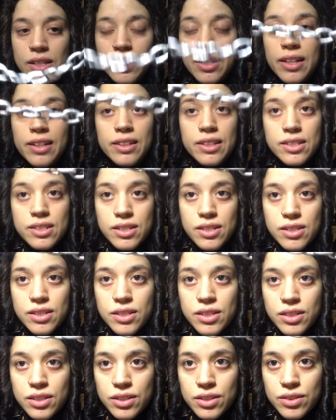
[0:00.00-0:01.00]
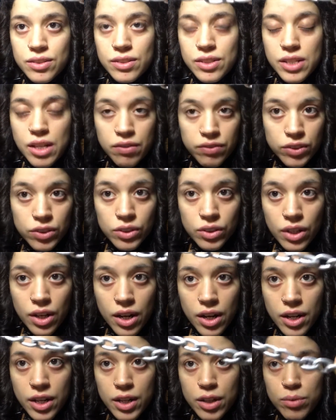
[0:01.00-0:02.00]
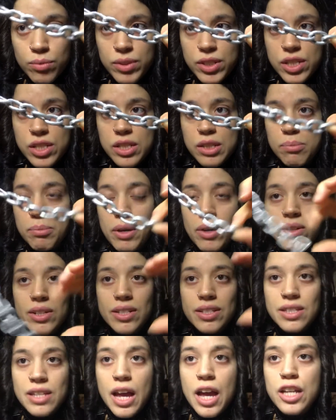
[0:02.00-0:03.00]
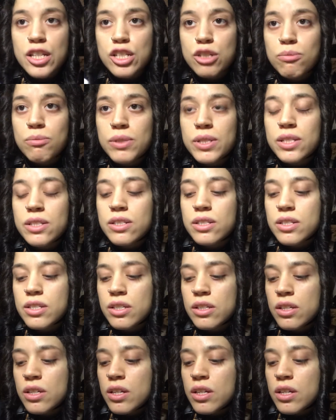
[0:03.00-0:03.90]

like the the devil card which is about attachment